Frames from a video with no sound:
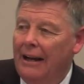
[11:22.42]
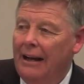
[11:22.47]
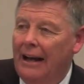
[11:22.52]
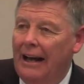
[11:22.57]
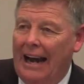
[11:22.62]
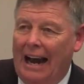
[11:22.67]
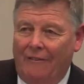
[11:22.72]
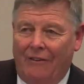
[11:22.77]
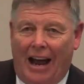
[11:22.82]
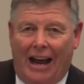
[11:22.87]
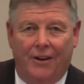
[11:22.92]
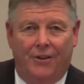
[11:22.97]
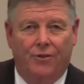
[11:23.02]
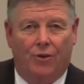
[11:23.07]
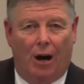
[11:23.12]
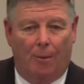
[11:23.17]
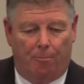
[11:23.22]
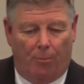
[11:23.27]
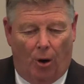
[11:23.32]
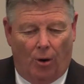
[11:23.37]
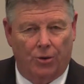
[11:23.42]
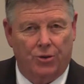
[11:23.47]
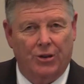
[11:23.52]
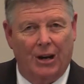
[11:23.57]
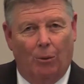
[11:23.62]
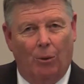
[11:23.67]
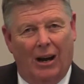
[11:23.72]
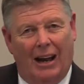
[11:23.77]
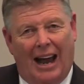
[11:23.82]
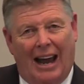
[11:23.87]
And I've had trouble say,
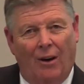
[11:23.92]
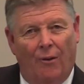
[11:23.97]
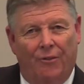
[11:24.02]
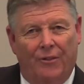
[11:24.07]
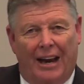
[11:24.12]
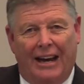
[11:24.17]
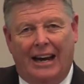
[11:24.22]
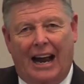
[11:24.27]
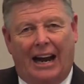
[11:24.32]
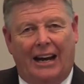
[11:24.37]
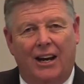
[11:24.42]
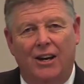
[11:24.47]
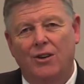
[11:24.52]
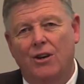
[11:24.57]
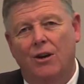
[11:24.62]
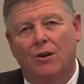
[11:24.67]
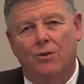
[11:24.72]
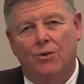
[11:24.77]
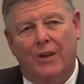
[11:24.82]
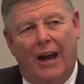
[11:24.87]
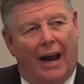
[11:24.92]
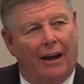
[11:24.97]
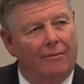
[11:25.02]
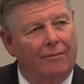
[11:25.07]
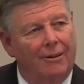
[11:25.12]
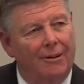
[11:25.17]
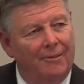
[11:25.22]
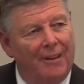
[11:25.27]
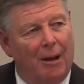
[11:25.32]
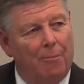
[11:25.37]
well, I don't think I can use
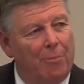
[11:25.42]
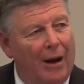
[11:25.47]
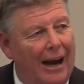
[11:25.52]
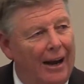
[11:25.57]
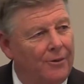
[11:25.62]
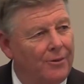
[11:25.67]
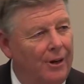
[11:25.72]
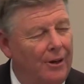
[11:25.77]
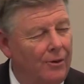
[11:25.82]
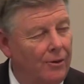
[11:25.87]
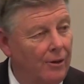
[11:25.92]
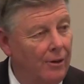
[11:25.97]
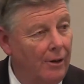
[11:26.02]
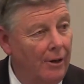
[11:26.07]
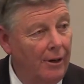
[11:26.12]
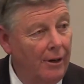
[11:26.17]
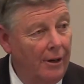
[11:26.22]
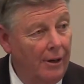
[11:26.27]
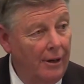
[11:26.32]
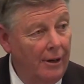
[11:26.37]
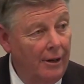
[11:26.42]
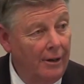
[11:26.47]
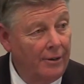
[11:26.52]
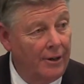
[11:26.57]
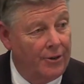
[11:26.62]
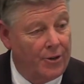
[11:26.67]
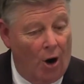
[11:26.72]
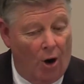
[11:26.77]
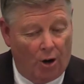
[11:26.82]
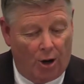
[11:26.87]
that, that passage to
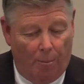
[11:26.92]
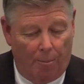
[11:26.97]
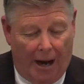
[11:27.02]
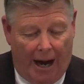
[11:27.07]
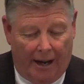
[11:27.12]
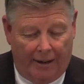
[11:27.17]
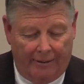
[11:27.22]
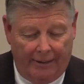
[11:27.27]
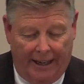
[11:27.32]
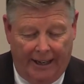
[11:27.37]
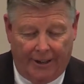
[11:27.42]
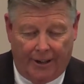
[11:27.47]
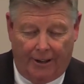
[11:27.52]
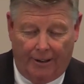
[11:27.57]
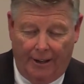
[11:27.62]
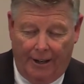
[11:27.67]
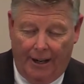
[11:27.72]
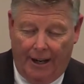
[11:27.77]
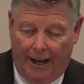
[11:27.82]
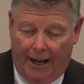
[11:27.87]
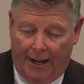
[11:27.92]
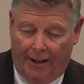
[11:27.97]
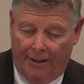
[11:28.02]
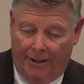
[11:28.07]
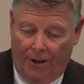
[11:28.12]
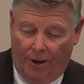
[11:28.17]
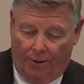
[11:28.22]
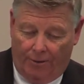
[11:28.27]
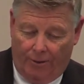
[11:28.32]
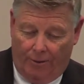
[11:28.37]
talk about either, uh, you
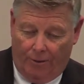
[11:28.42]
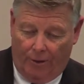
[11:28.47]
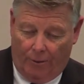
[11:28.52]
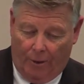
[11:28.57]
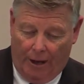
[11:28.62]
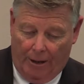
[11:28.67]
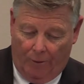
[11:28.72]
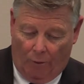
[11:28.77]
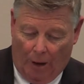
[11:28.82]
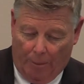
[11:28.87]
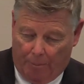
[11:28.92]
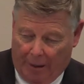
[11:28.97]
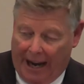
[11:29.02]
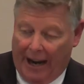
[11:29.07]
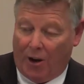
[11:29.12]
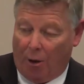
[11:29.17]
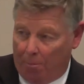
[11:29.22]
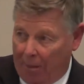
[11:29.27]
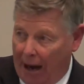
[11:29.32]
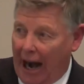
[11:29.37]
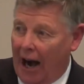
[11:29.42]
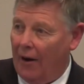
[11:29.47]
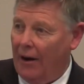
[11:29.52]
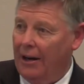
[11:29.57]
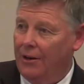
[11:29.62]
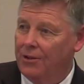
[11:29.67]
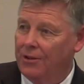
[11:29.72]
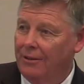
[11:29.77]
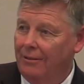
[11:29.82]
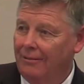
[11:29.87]
know, re- repent or
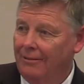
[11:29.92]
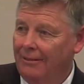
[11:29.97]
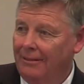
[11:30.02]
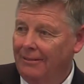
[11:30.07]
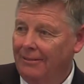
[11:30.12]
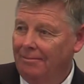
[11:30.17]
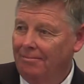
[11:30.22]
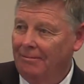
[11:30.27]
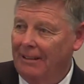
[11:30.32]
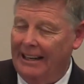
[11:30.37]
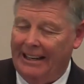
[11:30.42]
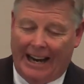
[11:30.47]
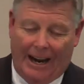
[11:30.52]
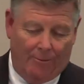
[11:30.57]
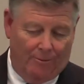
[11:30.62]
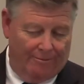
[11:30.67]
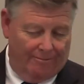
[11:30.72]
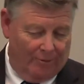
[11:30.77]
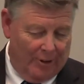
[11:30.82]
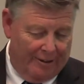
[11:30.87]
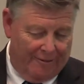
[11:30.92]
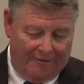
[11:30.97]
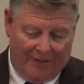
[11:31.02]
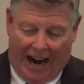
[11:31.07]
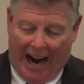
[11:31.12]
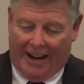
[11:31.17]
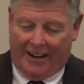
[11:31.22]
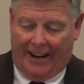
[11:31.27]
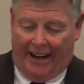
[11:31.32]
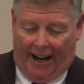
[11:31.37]
perish. And yet we
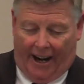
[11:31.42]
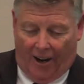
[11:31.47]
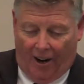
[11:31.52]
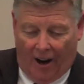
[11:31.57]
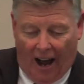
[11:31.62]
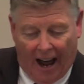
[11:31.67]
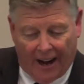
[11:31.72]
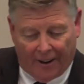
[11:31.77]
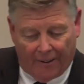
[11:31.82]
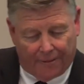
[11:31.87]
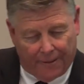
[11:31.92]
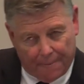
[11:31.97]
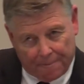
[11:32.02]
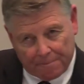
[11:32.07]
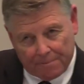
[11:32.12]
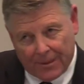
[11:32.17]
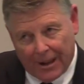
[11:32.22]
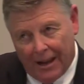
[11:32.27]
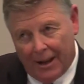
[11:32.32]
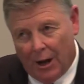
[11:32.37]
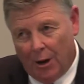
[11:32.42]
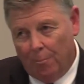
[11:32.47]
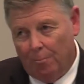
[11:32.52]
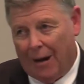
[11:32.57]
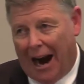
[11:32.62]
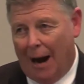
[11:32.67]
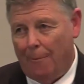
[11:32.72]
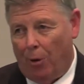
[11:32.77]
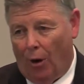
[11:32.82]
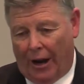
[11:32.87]
find it in a lot of
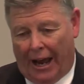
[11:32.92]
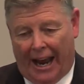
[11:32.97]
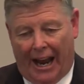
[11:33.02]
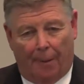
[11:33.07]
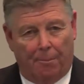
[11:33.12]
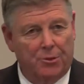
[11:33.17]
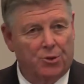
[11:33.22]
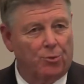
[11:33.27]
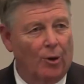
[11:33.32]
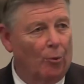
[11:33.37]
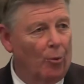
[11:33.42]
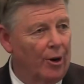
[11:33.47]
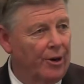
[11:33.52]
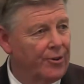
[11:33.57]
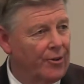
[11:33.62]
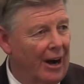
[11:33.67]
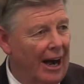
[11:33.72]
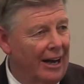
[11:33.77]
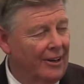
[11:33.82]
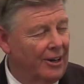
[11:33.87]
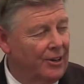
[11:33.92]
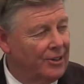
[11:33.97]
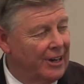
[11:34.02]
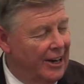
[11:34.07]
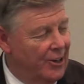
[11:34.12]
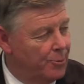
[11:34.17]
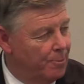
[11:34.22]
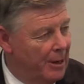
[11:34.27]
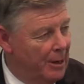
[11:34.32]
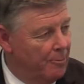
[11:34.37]
Bible helps when we're trying to
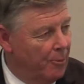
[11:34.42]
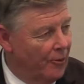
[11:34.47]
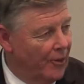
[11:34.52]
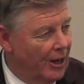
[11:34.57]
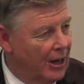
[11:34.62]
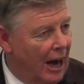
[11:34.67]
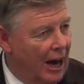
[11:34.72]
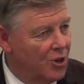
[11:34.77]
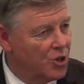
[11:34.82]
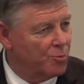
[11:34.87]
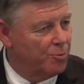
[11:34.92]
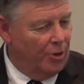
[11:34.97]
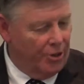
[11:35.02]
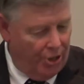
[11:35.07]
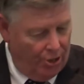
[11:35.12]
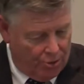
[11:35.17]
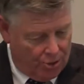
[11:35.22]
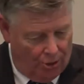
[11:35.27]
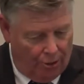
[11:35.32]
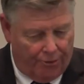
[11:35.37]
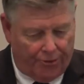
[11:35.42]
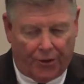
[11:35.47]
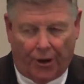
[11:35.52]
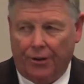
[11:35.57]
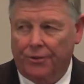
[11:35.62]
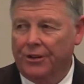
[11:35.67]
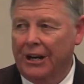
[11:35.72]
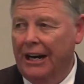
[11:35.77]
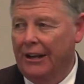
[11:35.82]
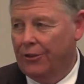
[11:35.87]
teach people the gospel. Use Luke
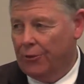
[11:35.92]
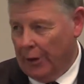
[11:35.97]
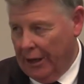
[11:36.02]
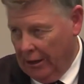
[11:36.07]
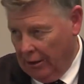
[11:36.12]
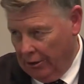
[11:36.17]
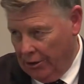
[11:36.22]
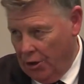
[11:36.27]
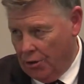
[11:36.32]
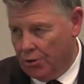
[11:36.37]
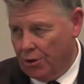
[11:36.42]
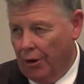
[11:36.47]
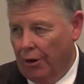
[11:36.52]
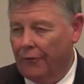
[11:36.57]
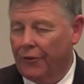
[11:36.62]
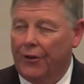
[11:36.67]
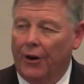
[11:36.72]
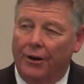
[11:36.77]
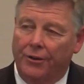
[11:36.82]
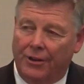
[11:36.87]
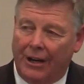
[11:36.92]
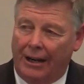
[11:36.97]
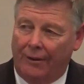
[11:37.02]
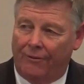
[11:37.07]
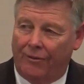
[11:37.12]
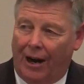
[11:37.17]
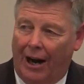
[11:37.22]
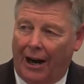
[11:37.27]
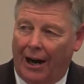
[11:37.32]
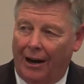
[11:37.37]
13, 3. Use Luke 13,
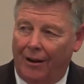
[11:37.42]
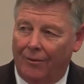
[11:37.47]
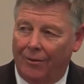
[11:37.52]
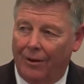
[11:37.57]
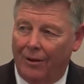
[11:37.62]
5.